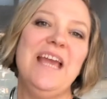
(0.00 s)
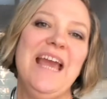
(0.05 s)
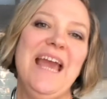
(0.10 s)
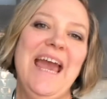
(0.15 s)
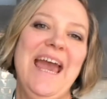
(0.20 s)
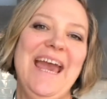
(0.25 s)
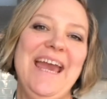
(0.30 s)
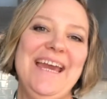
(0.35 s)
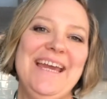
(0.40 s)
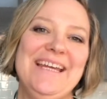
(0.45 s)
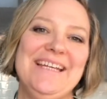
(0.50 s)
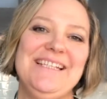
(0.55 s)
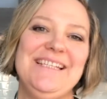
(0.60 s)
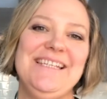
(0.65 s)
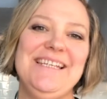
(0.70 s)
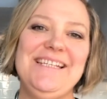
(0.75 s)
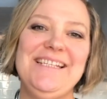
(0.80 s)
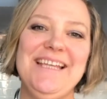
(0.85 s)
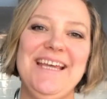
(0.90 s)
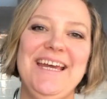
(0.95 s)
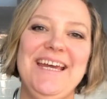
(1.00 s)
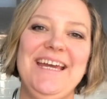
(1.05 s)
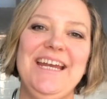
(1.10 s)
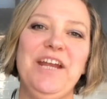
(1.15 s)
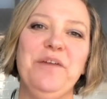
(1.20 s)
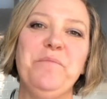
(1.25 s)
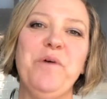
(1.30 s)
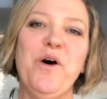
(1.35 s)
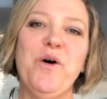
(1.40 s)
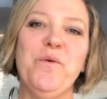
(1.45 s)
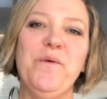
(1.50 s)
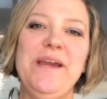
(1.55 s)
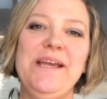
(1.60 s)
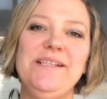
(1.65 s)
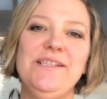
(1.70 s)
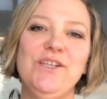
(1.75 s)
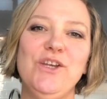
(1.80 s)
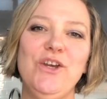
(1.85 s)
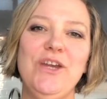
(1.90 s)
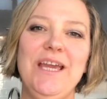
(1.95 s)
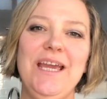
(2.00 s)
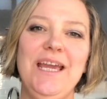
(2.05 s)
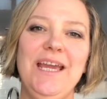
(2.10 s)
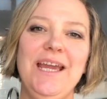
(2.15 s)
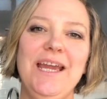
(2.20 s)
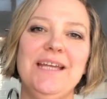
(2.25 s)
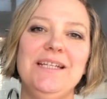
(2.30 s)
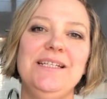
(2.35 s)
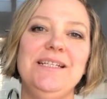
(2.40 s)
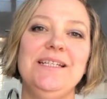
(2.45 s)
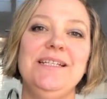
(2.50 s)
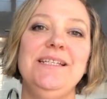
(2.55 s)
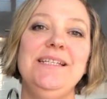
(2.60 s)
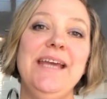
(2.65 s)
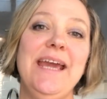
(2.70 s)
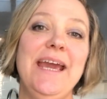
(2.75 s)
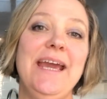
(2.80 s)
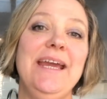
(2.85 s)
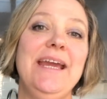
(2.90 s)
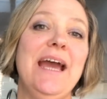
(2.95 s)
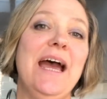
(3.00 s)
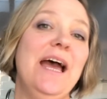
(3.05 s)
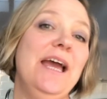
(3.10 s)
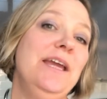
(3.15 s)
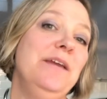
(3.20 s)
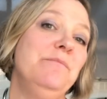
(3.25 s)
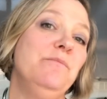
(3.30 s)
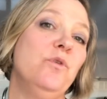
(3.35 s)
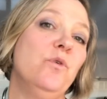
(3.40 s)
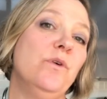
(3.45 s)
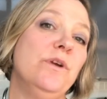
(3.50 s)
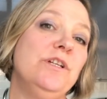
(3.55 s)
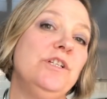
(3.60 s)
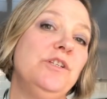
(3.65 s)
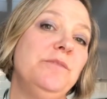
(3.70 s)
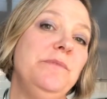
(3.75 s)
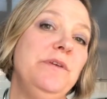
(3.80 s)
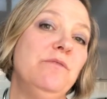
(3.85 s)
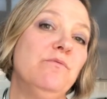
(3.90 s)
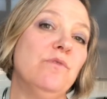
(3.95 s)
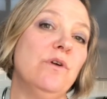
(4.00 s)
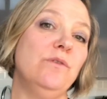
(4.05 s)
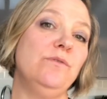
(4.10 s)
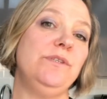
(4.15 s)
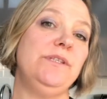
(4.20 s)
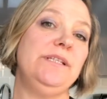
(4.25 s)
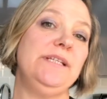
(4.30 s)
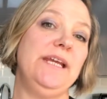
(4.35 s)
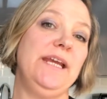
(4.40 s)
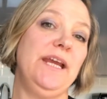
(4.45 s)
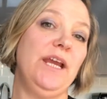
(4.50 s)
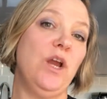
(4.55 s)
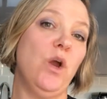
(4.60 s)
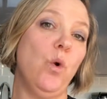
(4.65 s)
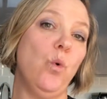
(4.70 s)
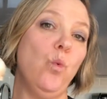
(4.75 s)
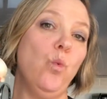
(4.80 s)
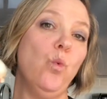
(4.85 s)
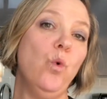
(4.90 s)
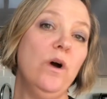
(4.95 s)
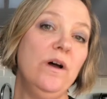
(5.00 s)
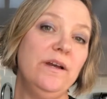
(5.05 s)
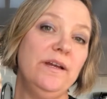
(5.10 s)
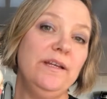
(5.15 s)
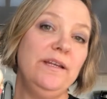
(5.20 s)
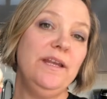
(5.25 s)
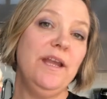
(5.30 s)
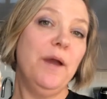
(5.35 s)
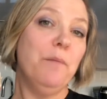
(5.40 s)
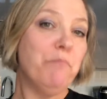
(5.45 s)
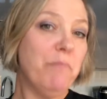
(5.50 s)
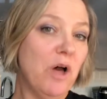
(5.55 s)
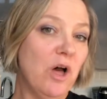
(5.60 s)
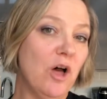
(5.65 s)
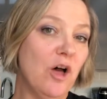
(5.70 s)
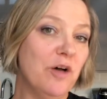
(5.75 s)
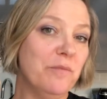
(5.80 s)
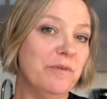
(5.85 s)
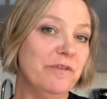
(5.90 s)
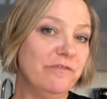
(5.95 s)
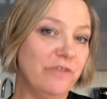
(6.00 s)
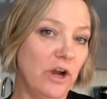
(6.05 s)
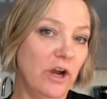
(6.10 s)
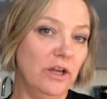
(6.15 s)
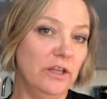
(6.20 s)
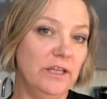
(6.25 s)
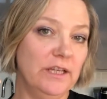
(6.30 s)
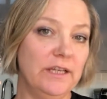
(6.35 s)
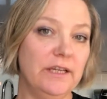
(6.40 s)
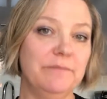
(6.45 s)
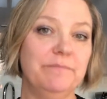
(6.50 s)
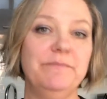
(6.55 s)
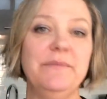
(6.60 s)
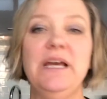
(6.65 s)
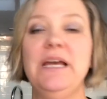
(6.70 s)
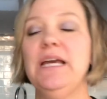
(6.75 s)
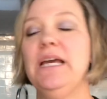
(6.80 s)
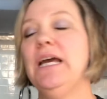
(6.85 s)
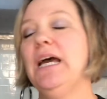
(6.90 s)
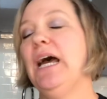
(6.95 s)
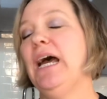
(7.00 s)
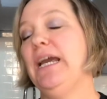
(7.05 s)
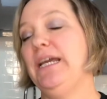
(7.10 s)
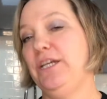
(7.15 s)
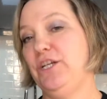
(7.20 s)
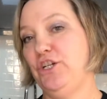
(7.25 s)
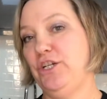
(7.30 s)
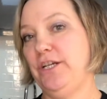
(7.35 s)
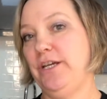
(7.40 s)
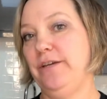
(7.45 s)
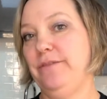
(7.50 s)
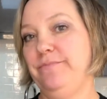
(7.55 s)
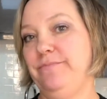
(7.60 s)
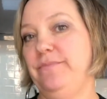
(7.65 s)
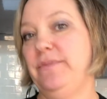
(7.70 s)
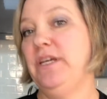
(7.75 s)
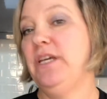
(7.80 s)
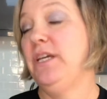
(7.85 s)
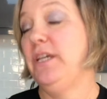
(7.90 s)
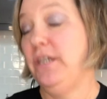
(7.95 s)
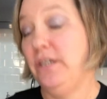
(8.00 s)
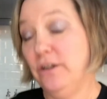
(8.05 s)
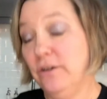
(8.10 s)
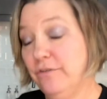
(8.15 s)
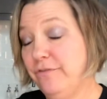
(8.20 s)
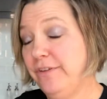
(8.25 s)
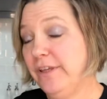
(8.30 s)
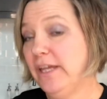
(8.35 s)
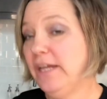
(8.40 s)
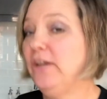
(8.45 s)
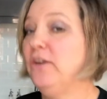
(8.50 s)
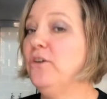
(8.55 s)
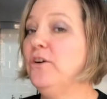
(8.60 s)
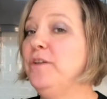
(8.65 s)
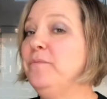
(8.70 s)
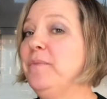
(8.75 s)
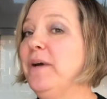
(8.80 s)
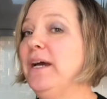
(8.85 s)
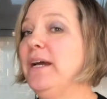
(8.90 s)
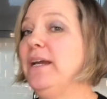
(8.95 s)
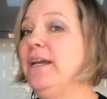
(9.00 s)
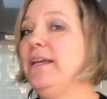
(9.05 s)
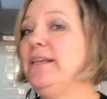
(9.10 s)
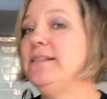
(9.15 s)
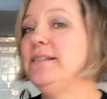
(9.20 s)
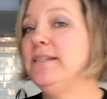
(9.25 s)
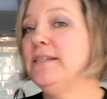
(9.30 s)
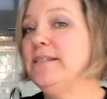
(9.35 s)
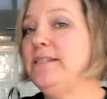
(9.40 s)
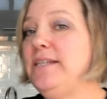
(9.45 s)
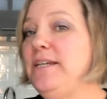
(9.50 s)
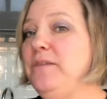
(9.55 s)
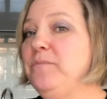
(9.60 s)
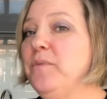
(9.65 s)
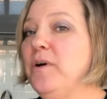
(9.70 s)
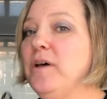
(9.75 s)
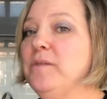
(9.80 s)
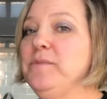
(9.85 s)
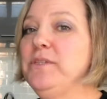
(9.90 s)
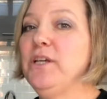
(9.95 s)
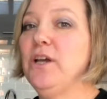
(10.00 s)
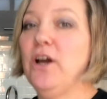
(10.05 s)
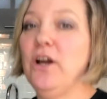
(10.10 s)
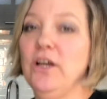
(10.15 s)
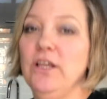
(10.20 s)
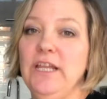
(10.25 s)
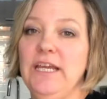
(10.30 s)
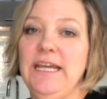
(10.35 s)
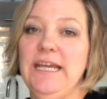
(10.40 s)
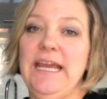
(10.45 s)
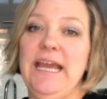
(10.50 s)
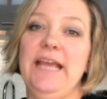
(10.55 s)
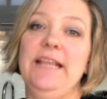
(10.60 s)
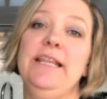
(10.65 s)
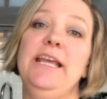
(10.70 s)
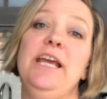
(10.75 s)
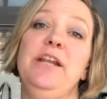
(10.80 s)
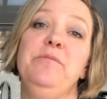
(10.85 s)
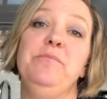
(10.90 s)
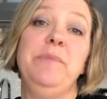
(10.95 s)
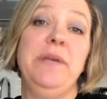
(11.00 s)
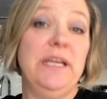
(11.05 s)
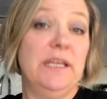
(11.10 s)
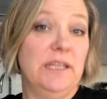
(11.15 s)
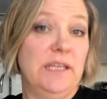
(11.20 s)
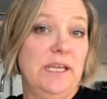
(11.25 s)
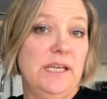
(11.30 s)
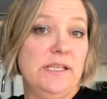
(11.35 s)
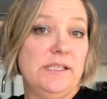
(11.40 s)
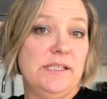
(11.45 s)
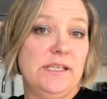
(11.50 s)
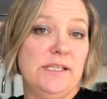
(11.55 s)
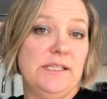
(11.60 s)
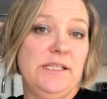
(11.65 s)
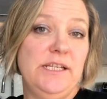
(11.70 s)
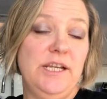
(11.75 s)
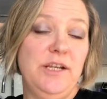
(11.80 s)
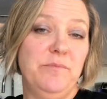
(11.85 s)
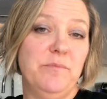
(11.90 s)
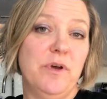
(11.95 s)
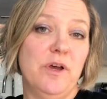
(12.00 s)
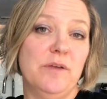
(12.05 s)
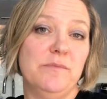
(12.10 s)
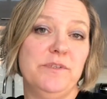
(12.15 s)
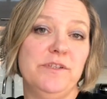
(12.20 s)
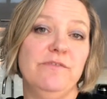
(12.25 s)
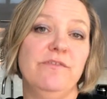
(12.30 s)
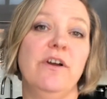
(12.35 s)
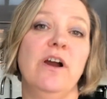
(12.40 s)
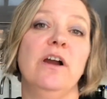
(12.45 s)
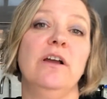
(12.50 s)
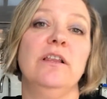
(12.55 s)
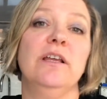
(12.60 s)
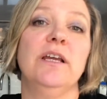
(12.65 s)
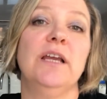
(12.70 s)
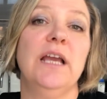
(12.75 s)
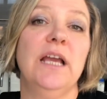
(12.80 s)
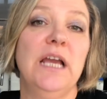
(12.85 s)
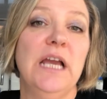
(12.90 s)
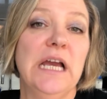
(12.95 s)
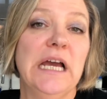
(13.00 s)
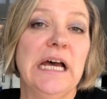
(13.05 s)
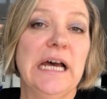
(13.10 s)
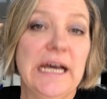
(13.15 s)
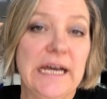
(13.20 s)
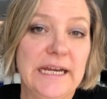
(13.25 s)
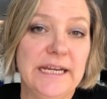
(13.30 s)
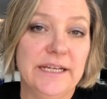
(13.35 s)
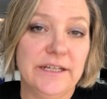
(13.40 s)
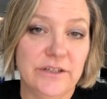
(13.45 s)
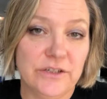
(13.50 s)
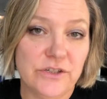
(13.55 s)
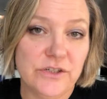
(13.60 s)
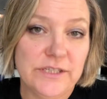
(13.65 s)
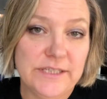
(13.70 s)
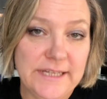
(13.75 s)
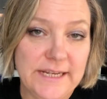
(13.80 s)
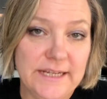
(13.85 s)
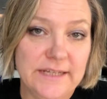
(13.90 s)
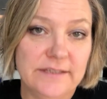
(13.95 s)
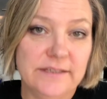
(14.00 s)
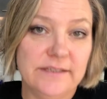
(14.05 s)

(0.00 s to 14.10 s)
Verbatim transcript: Hey, it's Lisa and I'm always cooking and today I am going to be roasting one bulb of garlic. I hear ya. You don't feel like going and buying 16 bulbs of garlic and then peeling 16 bulbs of garlic. I understand.